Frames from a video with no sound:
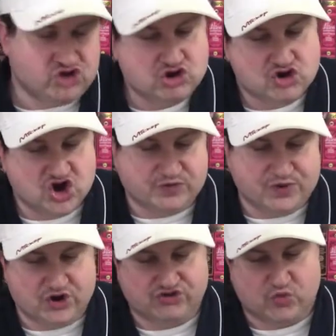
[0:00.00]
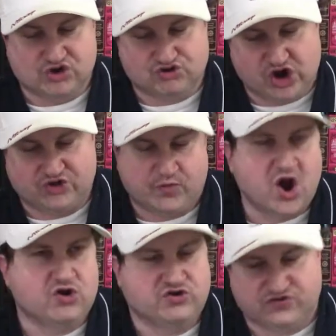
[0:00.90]
It depends what
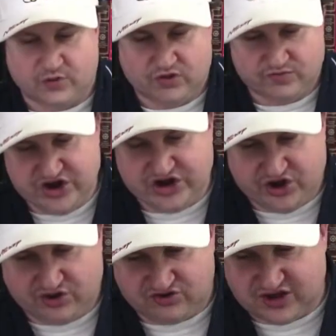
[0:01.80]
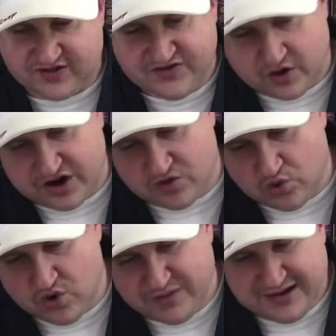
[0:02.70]
transpires from the meeting, said
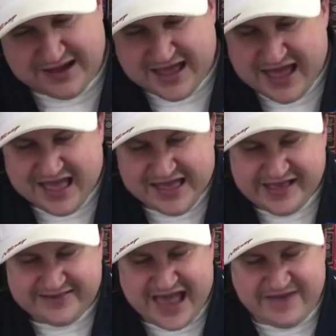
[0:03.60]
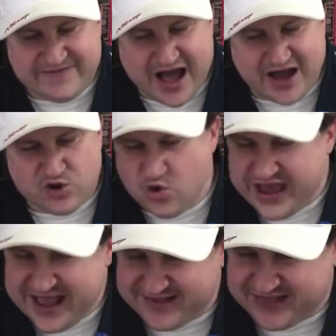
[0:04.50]
Zarnewhoop. Zaphod, who
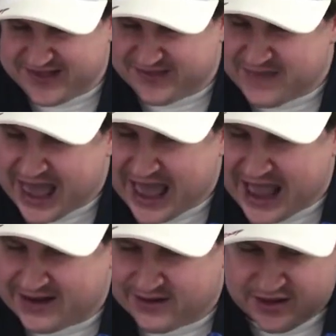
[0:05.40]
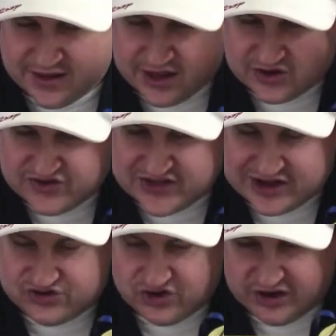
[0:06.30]
is this man?
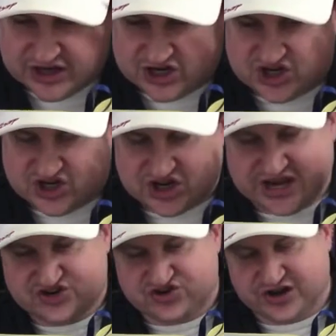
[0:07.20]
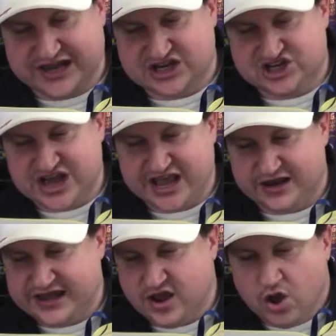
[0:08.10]
Said Trillian
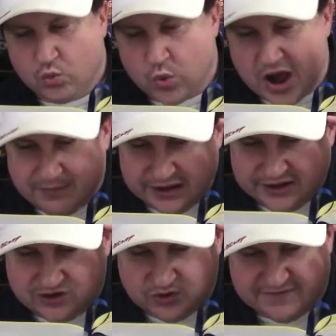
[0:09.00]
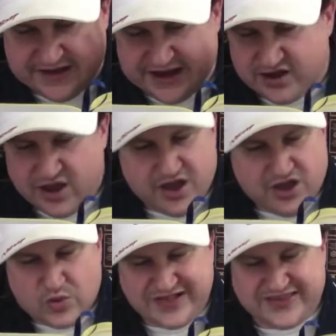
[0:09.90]
shakily, wobbling to her feet.
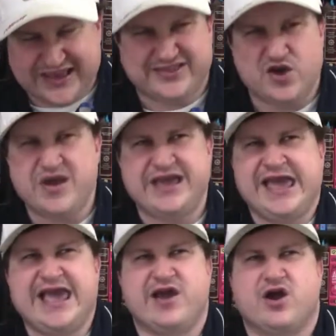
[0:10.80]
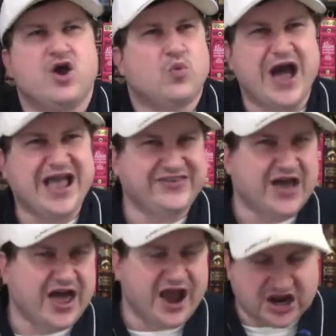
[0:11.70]
What's he doing here? Why is he
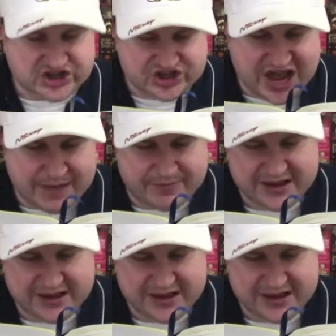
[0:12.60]
on our ship?